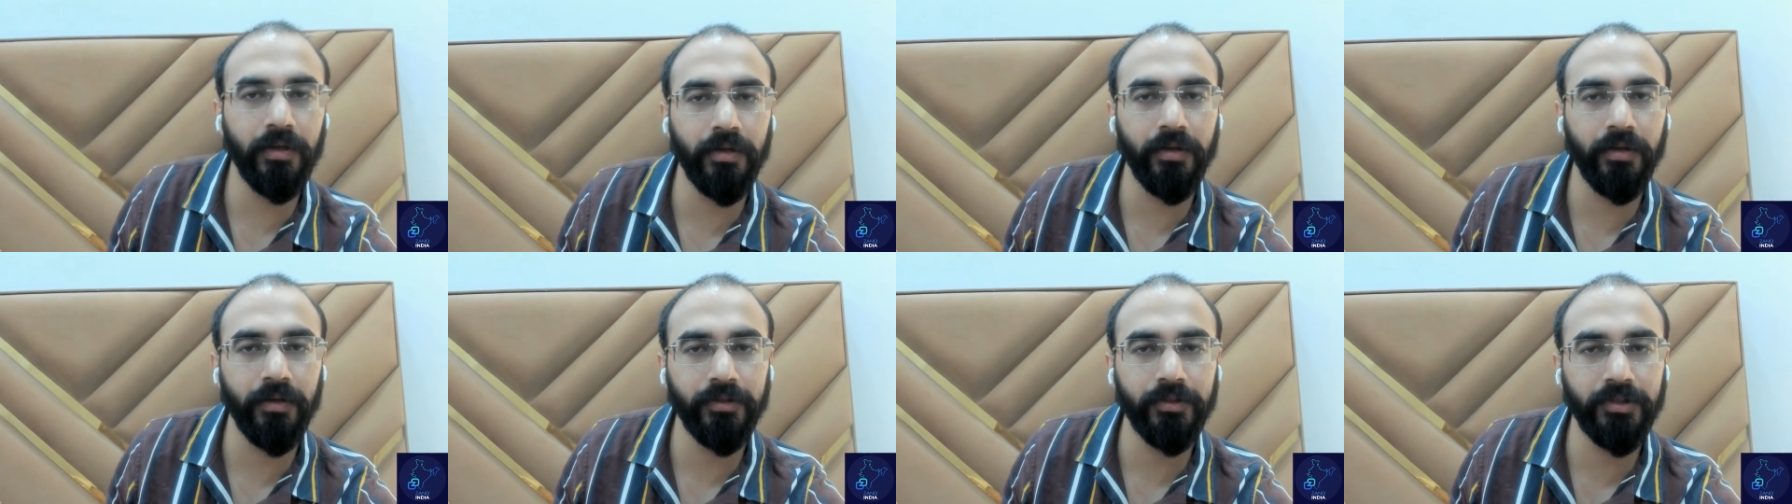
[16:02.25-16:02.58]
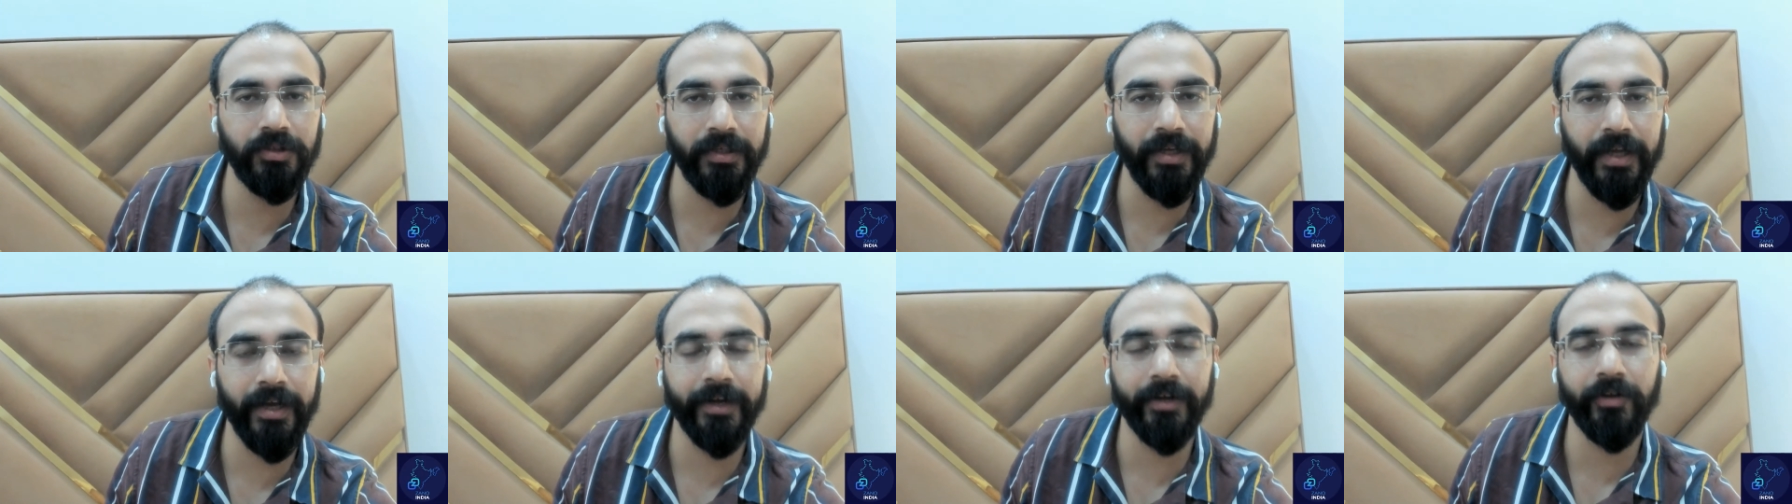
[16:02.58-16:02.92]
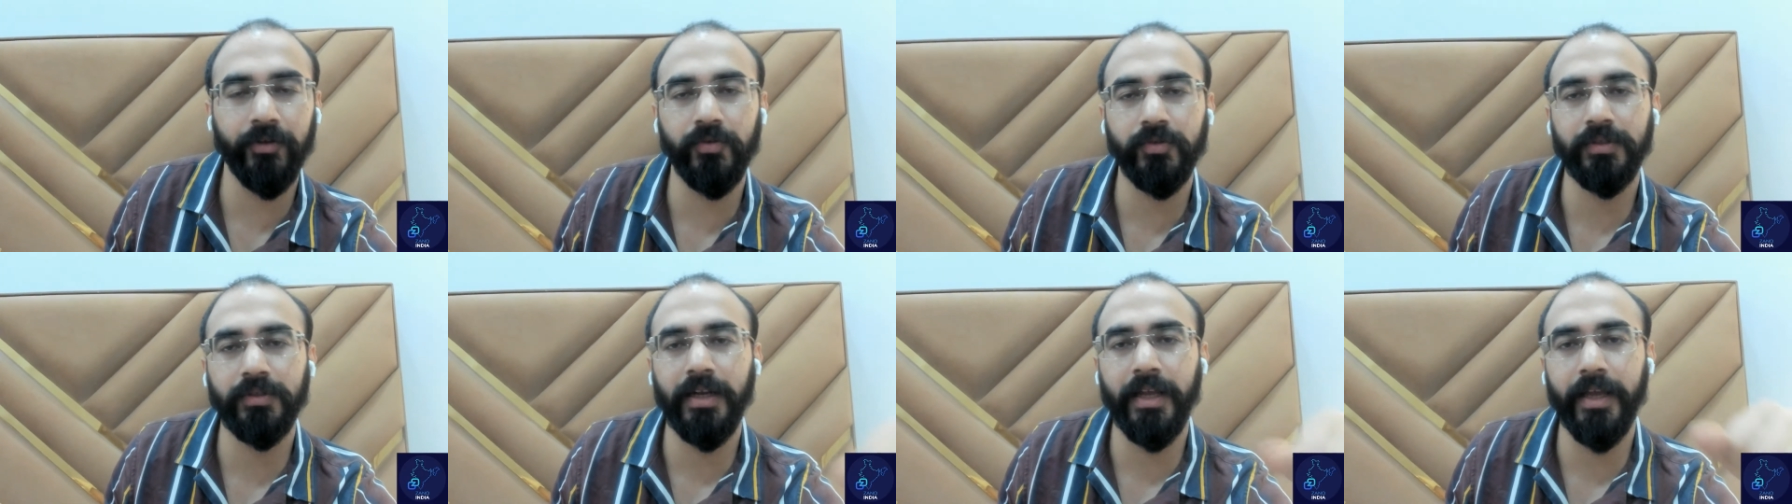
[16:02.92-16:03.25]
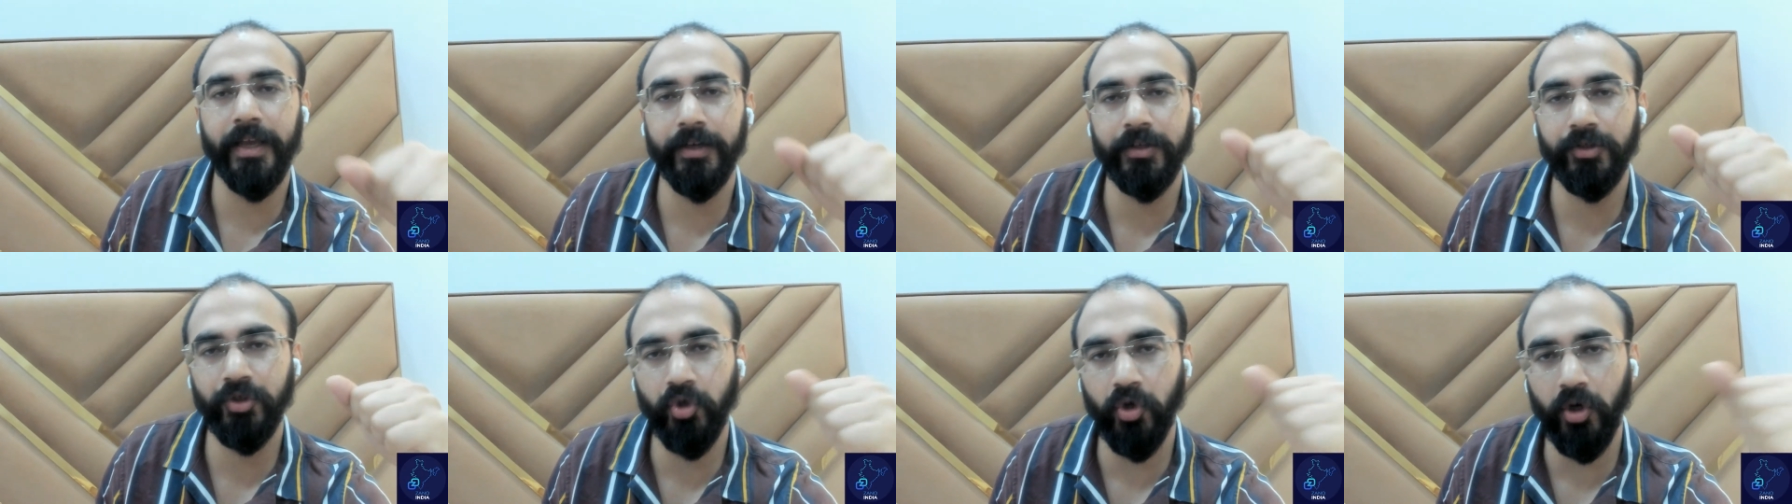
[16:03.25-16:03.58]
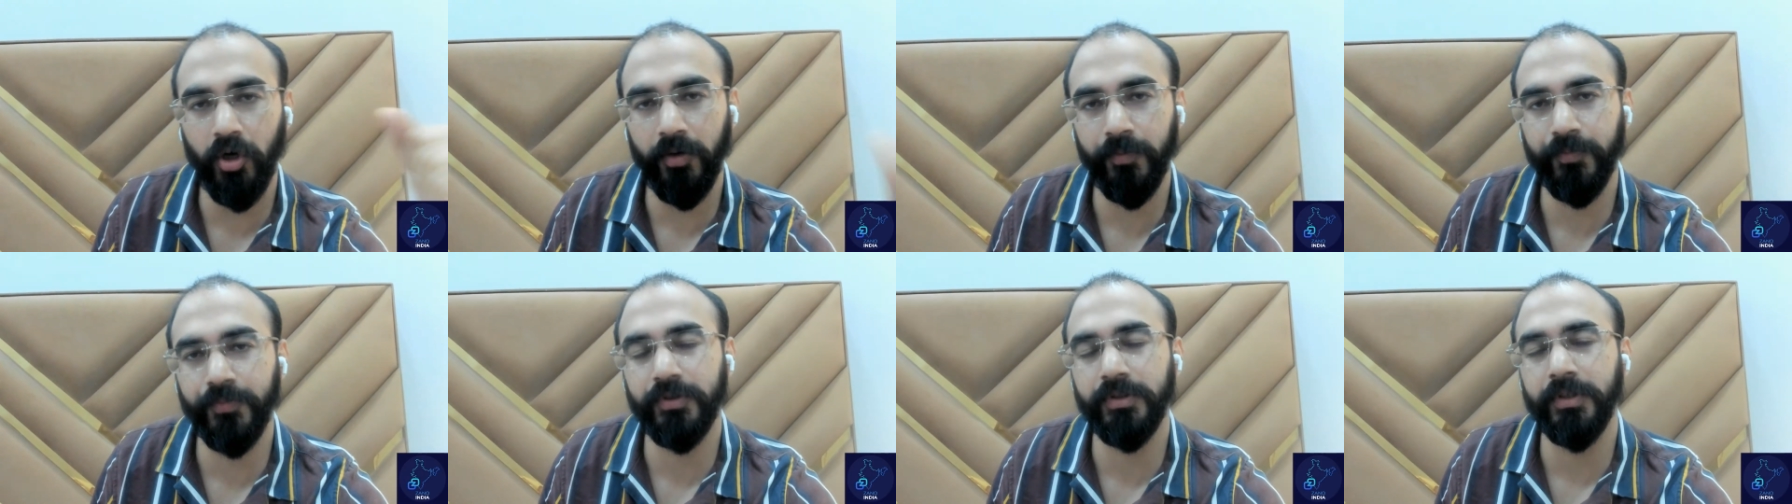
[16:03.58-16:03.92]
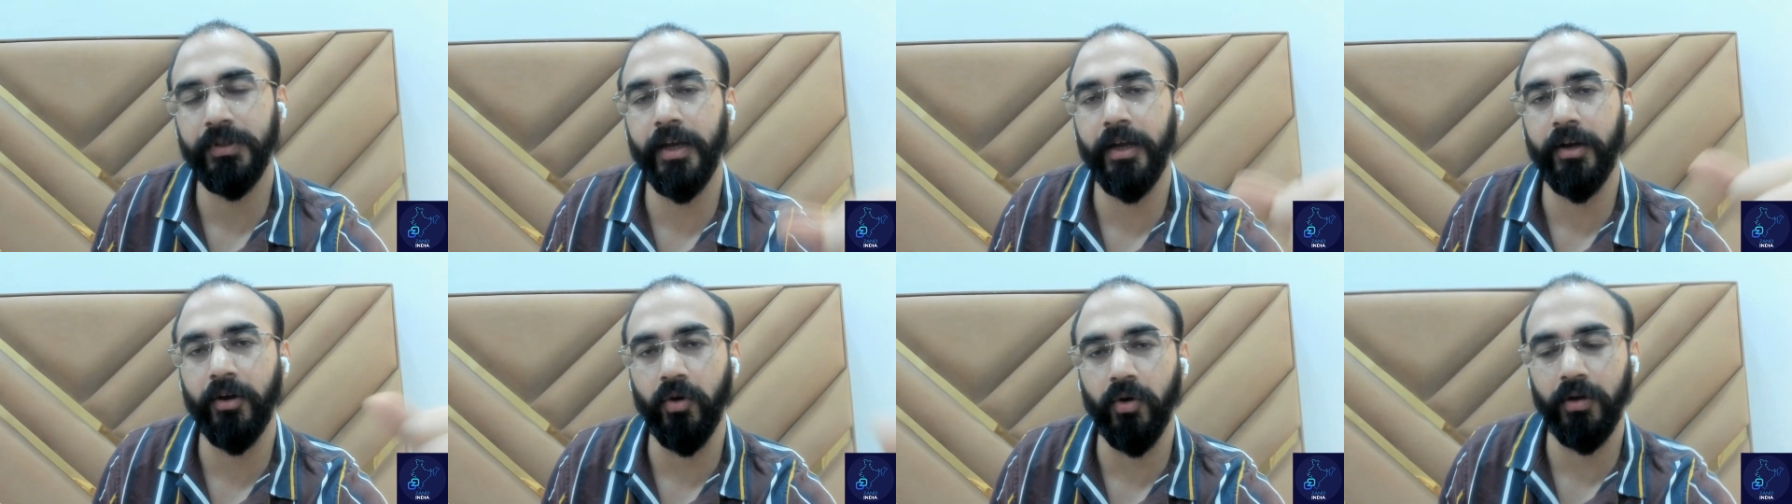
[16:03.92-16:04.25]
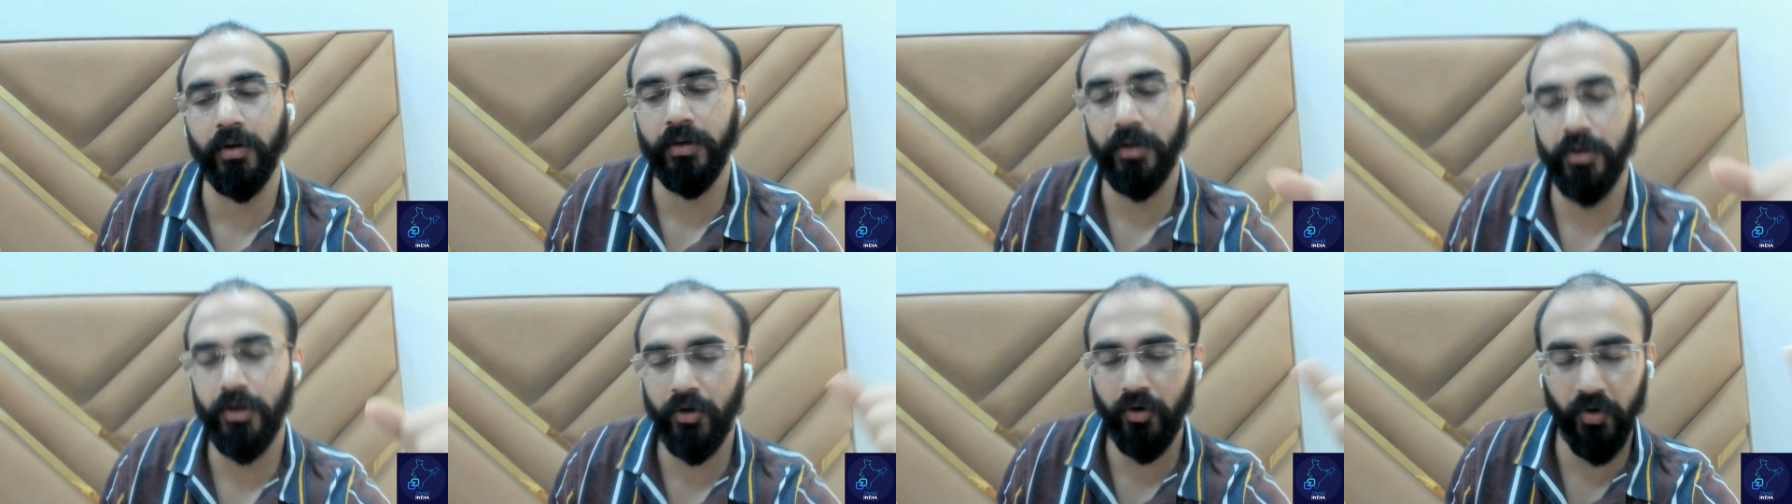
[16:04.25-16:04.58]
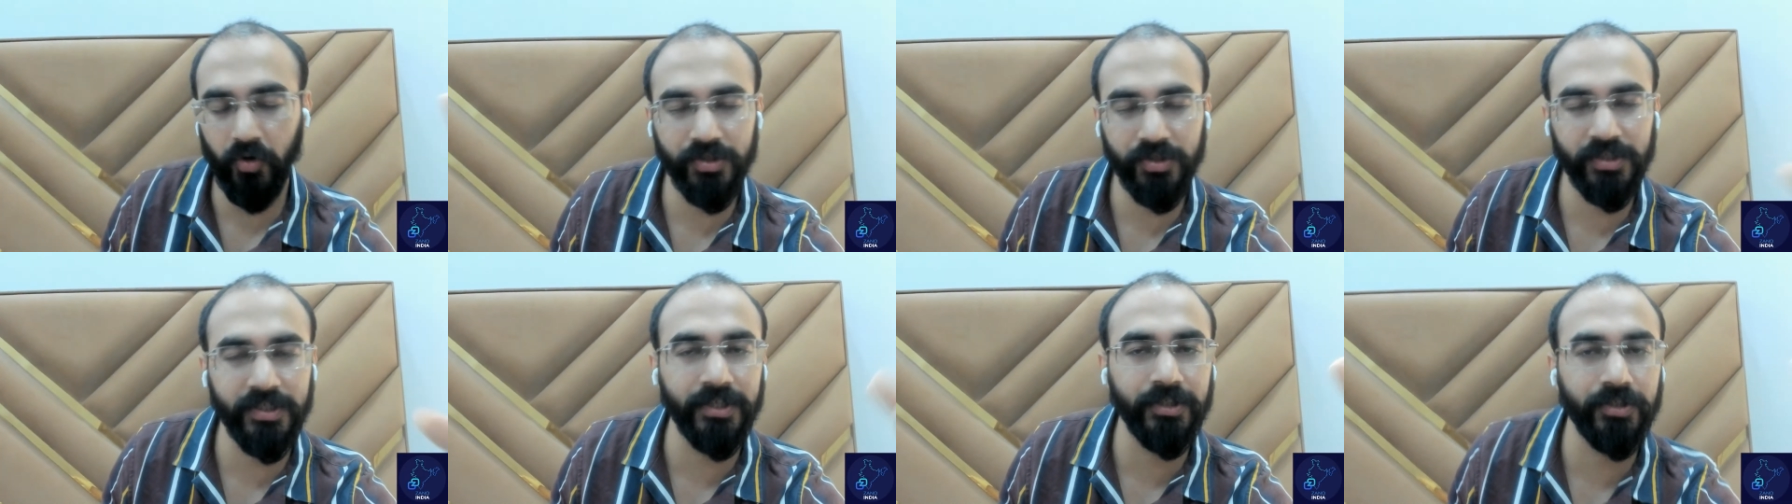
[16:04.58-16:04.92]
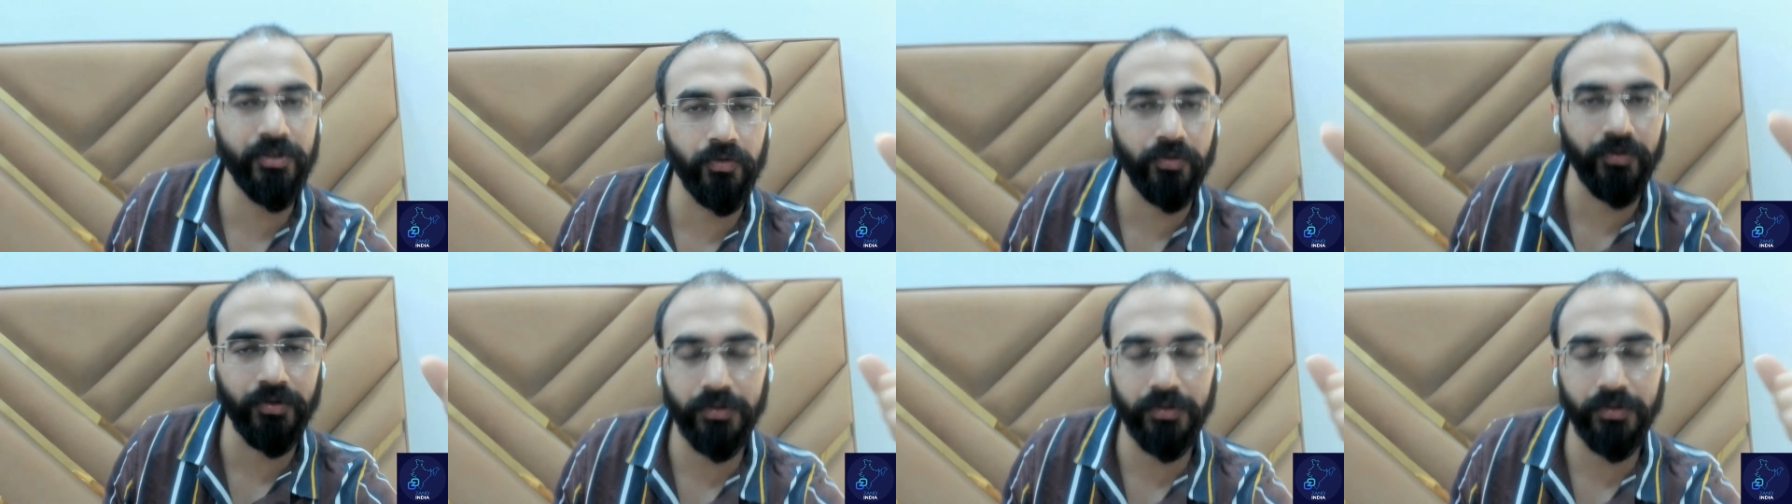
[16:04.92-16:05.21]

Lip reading: scenarios like shops and all grocery stores.